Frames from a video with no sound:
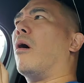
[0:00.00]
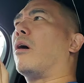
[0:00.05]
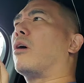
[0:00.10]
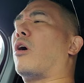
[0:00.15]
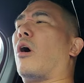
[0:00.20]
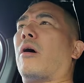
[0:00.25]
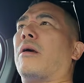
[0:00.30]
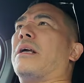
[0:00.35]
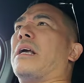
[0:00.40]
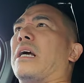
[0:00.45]

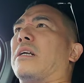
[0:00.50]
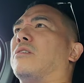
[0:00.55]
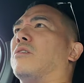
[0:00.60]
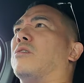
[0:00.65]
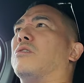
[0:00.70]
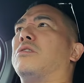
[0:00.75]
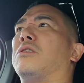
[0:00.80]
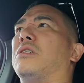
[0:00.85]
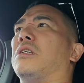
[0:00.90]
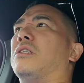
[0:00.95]
cardiac
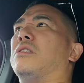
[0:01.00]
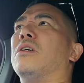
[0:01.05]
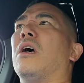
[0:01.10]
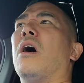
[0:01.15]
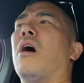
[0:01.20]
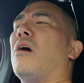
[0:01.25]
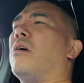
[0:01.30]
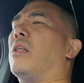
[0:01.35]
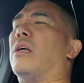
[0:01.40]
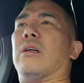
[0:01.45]
nurses,
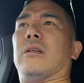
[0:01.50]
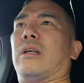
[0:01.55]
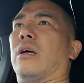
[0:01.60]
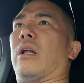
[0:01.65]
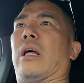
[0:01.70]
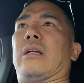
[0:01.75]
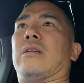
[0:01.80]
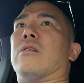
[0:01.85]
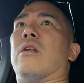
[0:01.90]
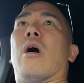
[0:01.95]
they're
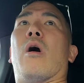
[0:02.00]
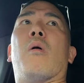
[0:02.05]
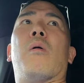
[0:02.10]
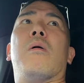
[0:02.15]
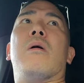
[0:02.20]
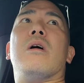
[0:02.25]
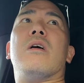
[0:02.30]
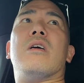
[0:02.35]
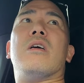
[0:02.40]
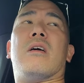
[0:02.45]
like, no.
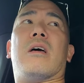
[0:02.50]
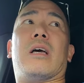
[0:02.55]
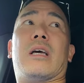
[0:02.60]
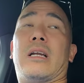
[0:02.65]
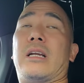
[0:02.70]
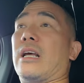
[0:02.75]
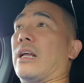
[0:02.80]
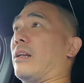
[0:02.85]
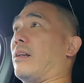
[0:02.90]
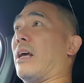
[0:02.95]

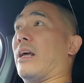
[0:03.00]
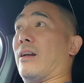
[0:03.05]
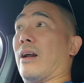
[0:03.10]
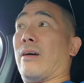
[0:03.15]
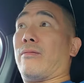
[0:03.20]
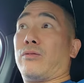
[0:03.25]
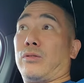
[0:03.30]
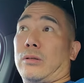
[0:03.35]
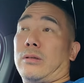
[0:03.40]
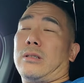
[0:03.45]

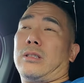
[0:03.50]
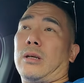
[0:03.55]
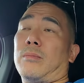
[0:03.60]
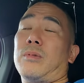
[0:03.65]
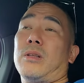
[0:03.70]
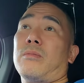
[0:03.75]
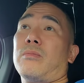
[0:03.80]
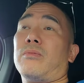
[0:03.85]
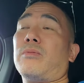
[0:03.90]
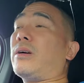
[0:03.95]
And some
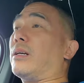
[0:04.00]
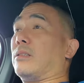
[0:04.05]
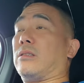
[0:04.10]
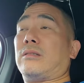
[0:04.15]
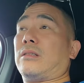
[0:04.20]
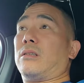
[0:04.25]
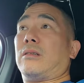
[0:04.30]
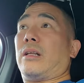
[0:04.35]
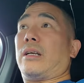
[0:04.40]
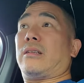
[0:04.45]
of them are friends.
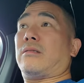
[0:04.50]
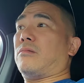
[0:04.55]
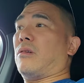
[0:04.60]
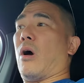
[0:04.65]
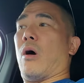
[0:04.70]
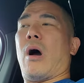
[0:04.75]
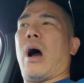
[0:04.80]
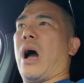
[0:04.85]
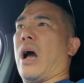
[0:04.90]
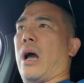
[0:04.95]
They're like,
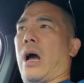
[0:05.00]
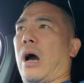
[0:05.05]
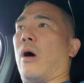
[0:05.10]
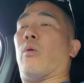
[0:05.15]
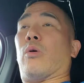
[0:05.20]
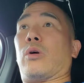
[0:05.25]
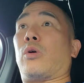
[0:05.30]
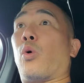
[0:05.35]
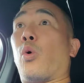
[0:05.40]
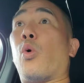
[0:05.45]
no, I
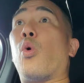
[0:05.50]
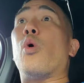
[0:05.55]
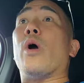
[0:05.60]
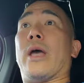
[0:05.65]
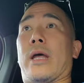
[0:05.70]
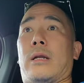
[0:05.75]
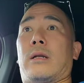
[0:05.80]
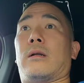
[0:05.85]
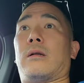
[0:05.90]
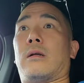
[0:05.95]
will
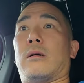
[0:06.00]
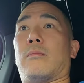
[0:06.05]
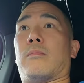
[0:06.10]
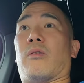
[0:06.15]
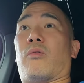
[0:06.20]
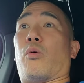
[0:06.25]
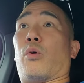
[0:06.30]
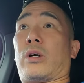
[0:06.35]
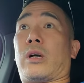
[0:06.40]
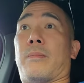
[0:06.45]
quit
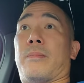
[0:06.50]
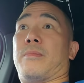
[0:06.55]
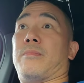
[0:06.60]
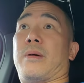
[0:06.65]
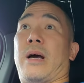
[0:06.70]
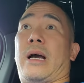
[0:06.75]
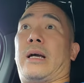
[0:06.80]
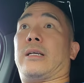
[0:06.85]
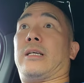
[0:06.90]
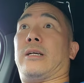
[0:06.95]
before coming
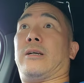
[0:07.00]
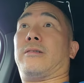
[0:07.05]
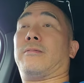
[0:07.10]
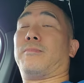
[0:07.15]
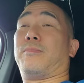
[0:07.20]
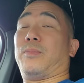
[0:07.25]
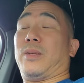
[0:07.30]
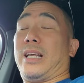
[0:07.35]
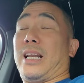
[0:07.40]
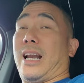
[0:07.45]
back here.
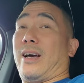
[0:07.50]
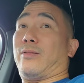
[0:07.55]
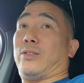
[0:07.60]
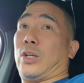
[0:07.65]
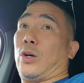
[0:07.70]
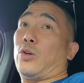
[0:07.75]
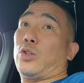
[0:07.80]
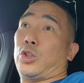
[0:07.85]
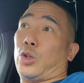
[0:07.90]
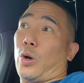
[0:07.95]
And I was
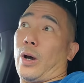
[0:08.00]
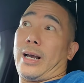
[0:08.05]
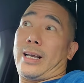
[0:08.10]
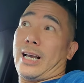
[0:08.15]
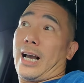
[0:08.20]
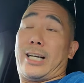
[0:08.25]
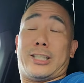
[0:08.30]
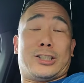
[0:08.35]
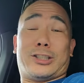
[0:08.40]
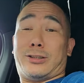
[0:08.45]
like, so
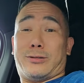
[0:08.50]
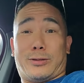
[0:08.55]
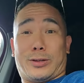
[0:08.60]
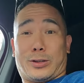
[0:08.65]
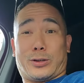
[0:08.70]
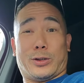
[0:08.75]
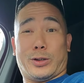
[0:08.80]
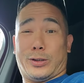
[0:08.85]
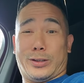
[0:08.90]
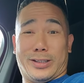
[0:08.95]
I shouldn't
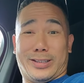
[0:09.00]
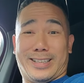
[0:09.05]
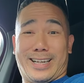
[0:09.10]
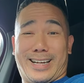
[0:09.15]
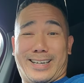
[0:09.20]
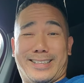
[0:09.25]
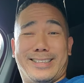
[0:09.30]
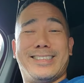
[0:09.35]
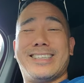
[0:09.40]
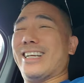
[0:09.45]
recruit you
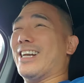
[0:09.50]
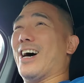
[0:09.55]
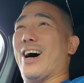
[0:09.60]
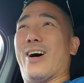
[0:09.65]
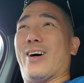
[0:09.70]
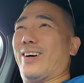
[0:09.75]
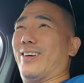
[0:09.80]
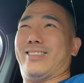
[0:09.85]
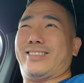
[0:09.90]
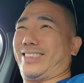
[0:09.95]
then.
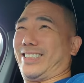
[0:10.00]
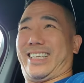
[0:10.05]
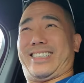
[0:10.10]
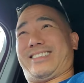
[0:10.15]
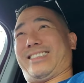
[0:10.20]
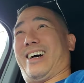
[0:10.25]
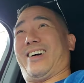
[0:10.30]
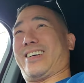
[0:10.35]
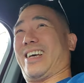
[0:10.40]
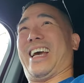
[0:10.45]
I was like,
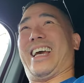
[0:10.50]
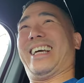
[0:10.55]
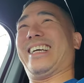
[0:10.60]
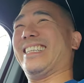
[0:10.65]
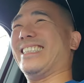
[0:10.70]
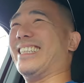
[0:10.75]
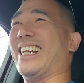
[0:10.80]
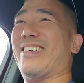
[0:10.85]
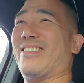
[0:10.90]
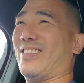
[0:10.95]
okay,
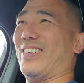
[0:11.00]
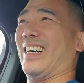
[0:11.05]
never